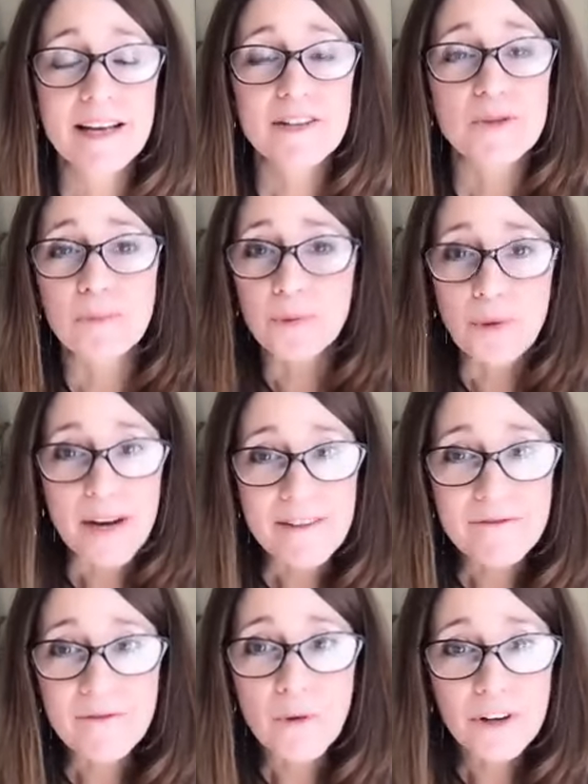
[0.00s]
to pray
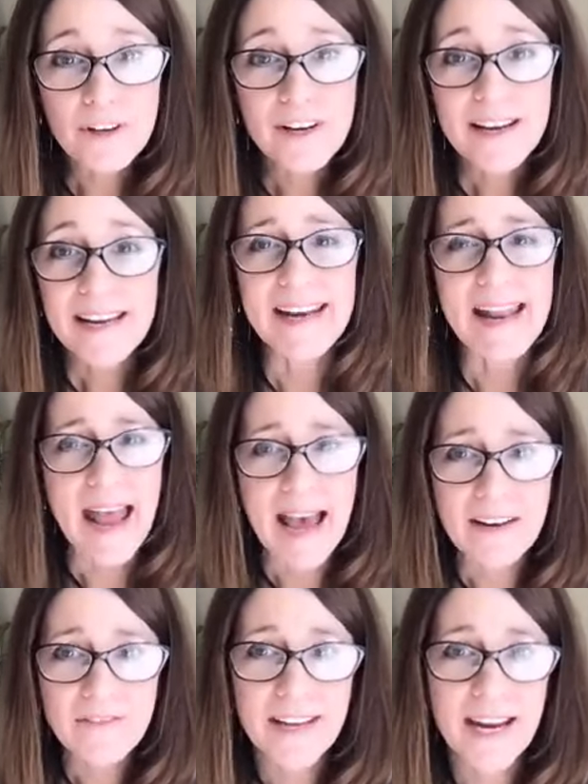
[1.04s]
for and
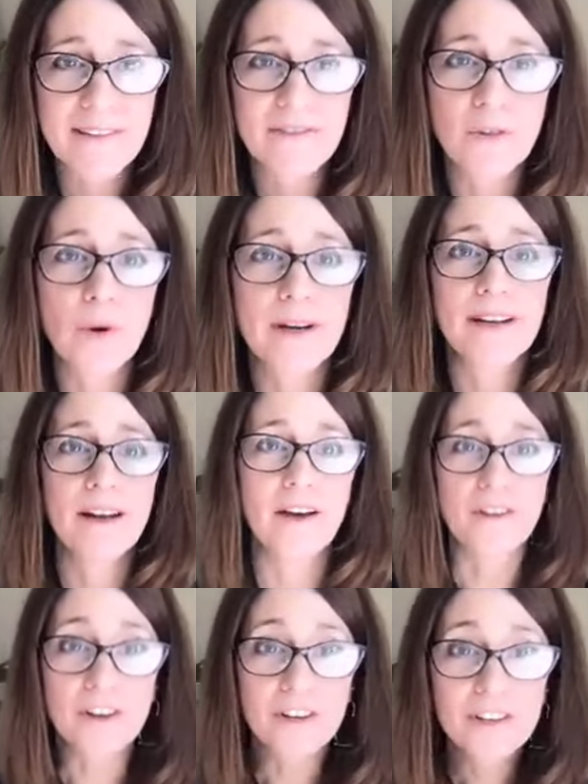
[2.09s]
advocate for one
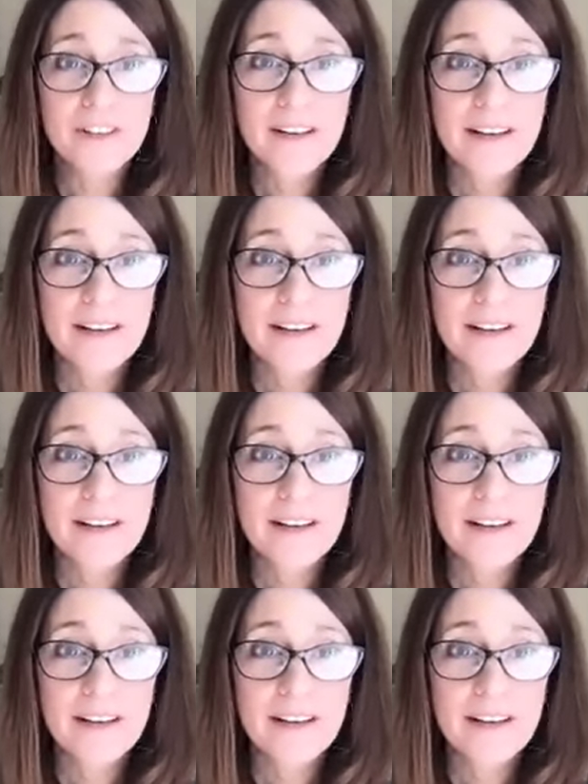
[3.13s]
another